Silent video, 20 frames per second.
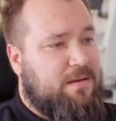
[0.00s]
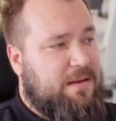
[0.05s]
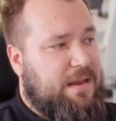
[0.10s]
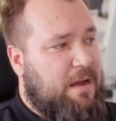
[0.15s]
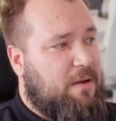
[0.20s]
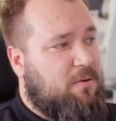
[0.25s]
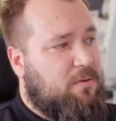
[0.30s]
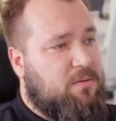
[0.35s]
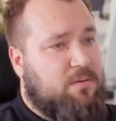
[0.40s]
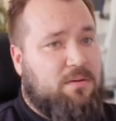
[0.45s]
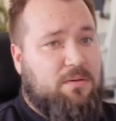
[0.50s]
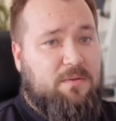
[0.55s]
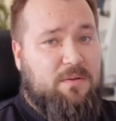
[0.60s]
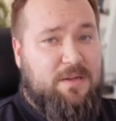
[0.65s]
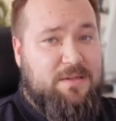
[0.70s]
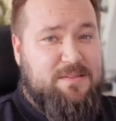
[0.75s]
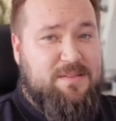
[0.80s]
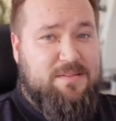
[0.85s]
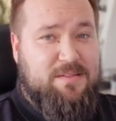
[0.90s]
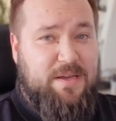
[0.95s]
Now,
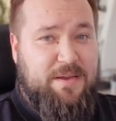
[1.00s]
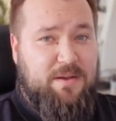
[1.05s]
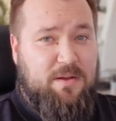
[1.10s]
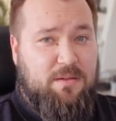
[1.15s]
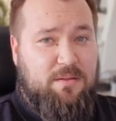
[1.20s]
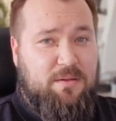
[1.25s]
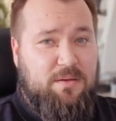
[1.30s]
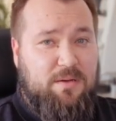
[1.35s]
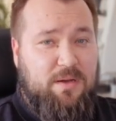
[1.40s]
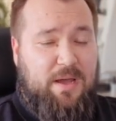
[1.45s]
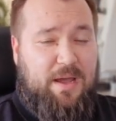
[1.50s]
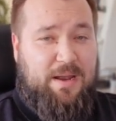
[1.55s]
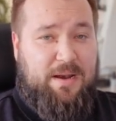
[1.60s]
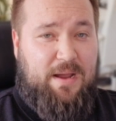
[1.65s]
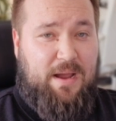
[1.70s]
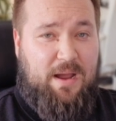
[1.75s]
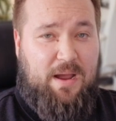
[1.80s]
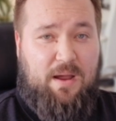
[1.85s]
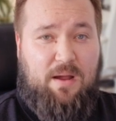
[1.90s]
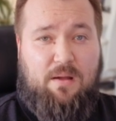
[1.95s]
let's take a look
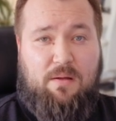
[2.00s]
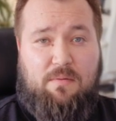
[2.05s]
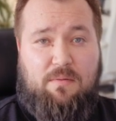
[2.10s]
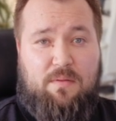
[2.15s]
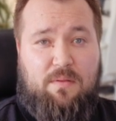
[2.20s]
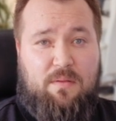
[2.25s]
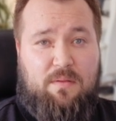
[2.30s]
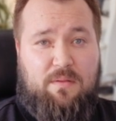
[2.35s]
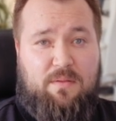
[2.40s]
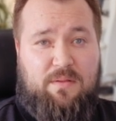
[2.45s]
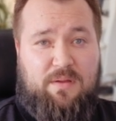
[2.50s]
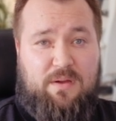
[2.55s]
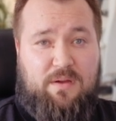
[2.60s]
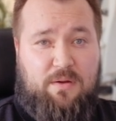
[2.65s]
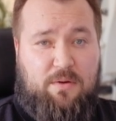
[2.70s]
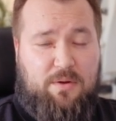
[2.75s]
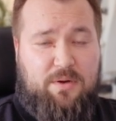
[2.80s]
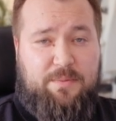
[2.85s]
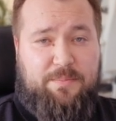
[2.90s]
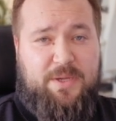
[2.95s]
at how
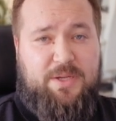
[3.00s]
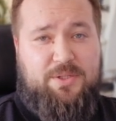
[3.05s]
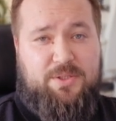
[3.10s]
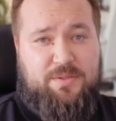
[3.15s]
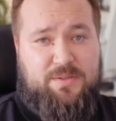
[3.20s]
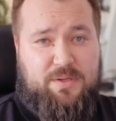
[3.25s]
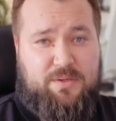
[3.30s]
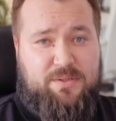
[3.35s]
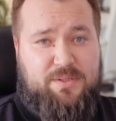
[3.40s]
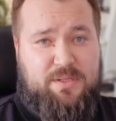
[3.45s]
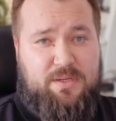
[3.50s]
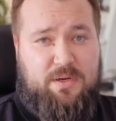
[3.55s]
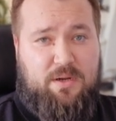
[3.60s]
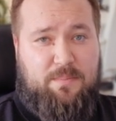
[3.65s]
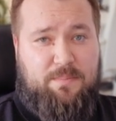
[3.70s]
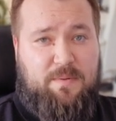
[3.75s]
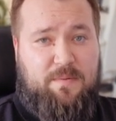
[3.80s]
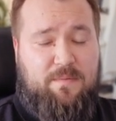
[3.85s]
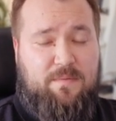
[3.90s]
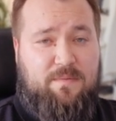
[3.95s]
the automations are set
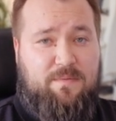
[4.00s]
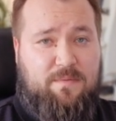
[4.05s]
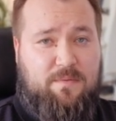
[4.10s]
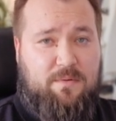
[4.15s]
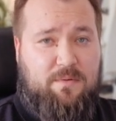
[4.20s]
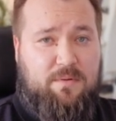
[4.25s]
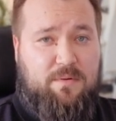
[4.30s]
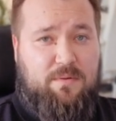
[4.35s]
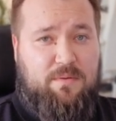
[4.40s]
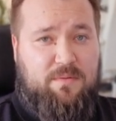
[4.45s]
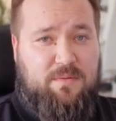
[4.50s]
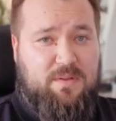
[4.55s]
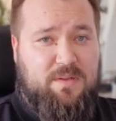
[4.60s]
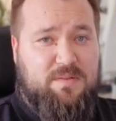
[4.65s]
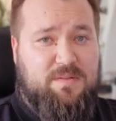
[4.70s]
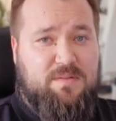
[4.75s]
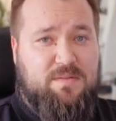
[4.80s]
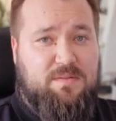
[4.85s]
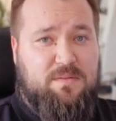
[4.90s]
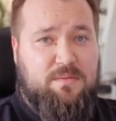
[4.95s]
up for
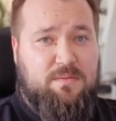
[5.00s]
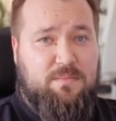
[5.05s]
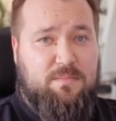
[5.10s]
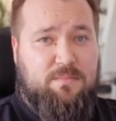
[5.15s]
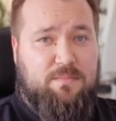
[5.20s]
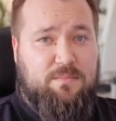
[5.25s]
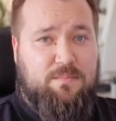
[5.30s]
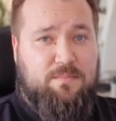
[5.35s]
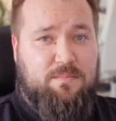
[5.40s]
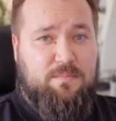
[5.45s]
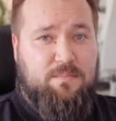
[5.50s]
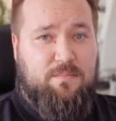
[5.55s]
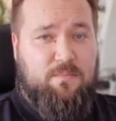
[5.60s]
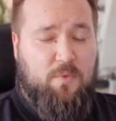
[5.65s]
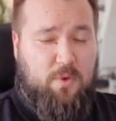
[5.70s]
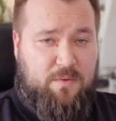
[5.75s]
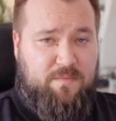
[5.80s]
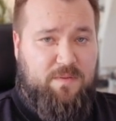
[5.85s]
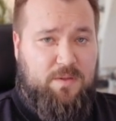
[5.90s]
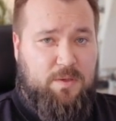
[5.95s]
this
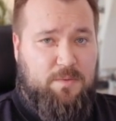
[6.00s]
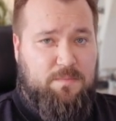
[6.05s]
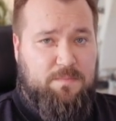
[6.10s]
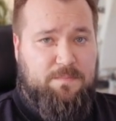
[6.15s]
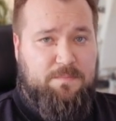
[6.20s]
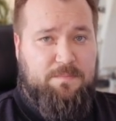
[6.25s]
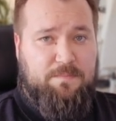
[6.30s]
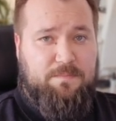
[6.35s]
workflow.